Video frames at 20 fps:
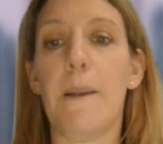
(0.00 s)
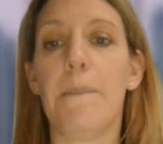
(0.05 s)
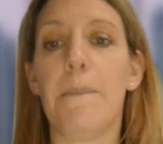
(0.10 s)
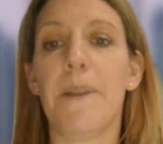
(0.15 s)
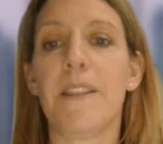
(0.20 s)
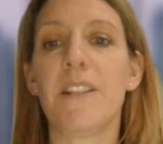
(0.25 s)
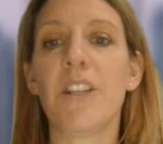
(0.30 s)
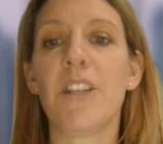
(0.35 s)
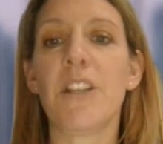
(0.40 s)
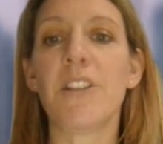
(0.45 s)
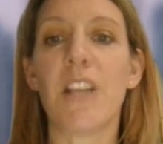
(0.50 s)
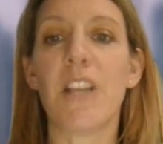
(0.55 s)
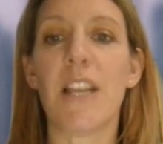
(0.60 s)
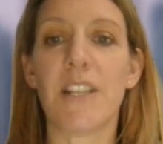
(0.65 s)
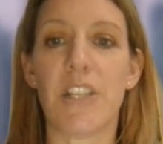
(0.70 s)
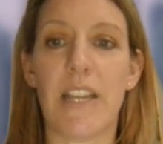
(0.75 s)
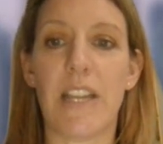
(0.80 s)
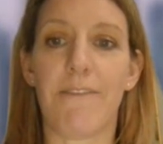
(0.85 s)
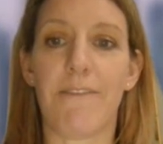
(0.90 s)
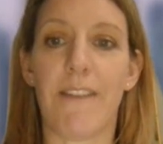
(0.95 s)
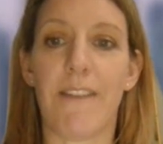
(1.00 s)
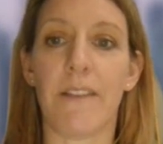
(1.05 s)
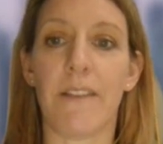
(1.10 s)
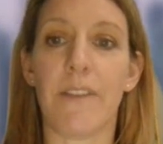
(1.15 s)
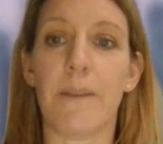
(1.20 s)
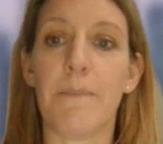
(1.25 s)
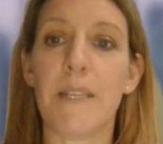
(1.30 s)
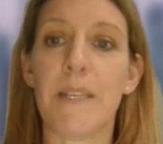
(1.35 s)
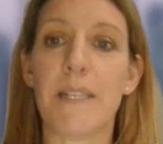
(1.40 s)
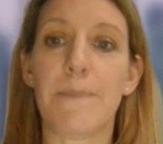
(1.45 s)
But the judge actually
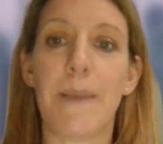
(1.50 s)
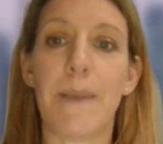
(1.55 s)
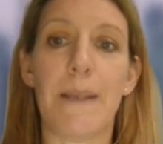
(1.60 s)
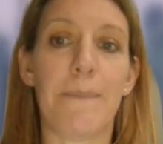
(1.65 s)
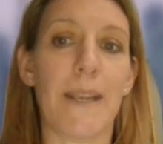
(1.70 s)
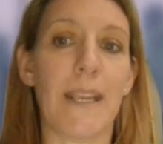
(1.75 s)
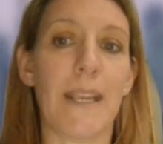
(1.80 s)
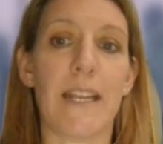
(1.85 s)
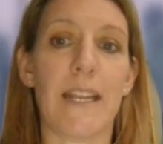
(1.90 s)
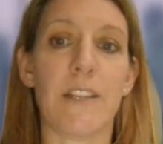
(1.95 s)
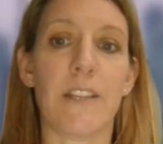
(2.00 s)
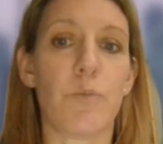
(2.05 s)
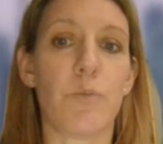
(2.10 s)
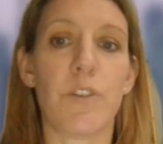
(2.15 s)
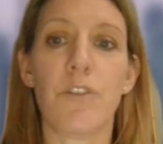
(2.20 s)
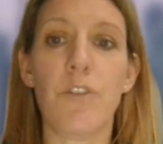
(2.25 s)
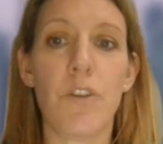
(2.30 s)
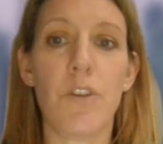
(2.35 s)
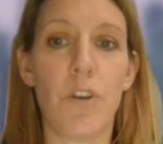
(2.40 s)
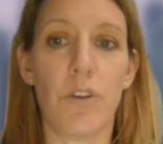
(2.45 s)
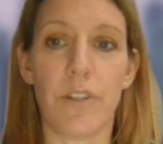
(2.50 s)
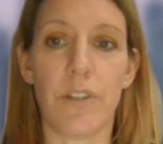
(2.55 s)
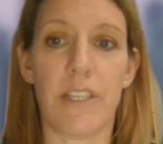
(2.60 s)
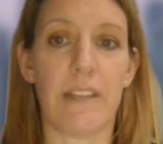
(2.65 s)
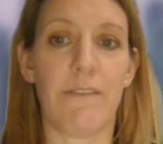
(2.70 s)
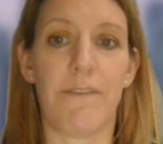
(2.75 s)
found that Miss Batman-Gelage was not,